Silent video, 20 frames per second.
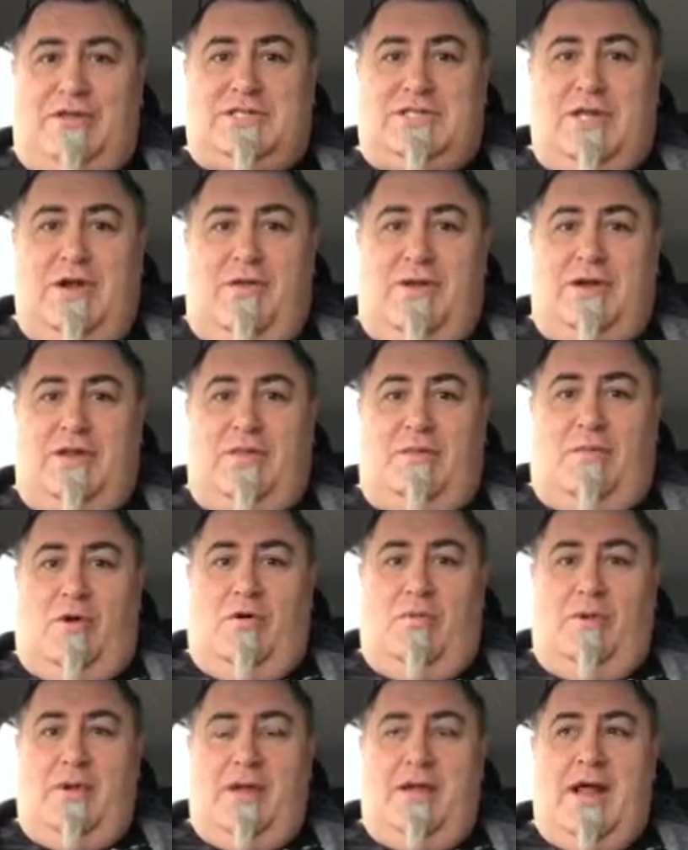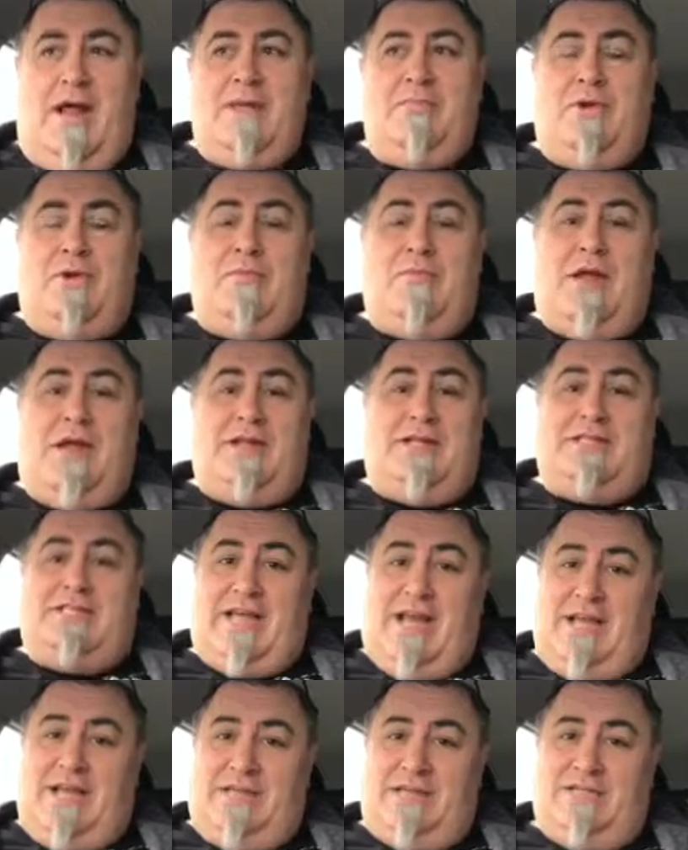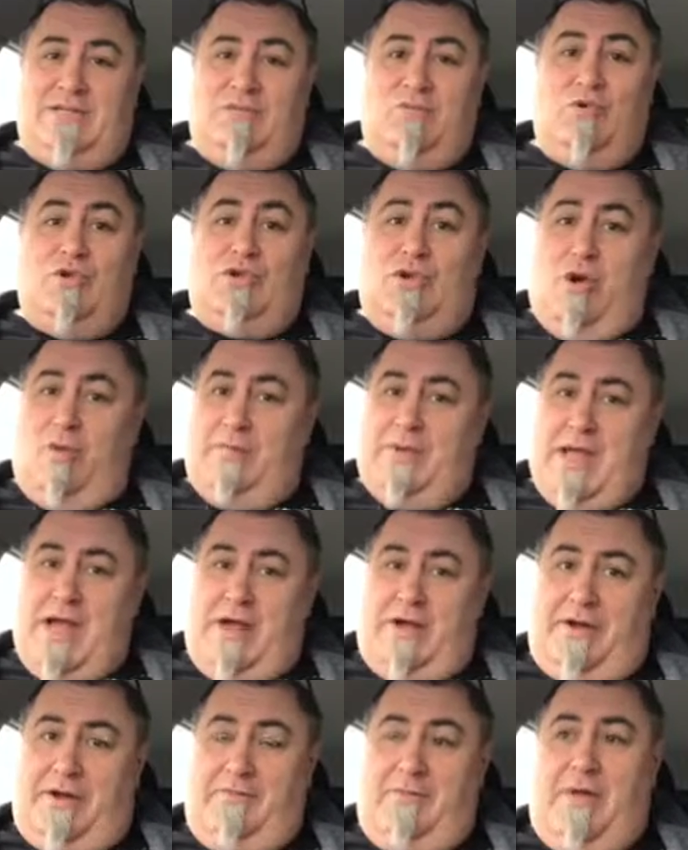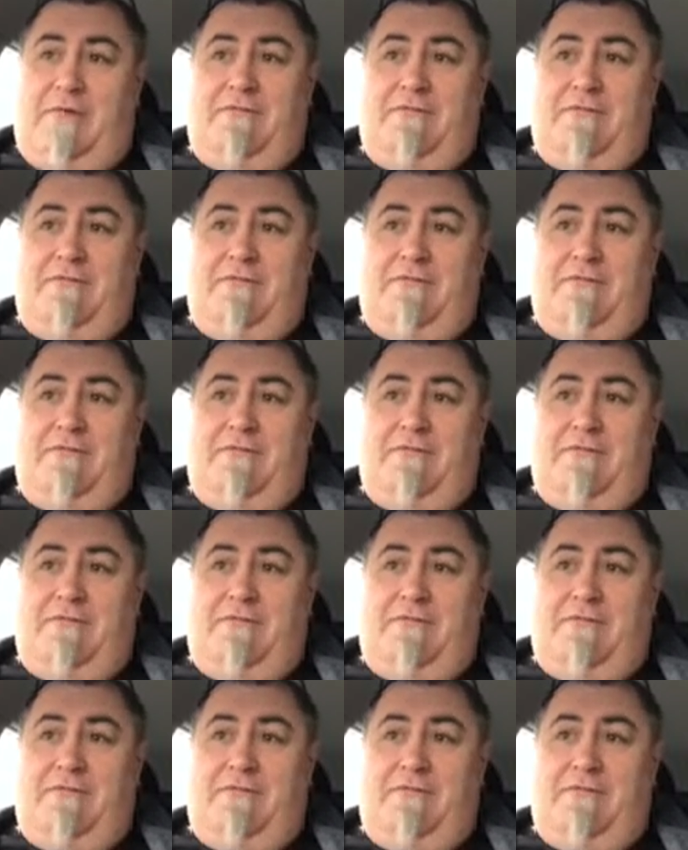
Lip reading: It's snowing at the moment, and anybody with any sense would not be out on it.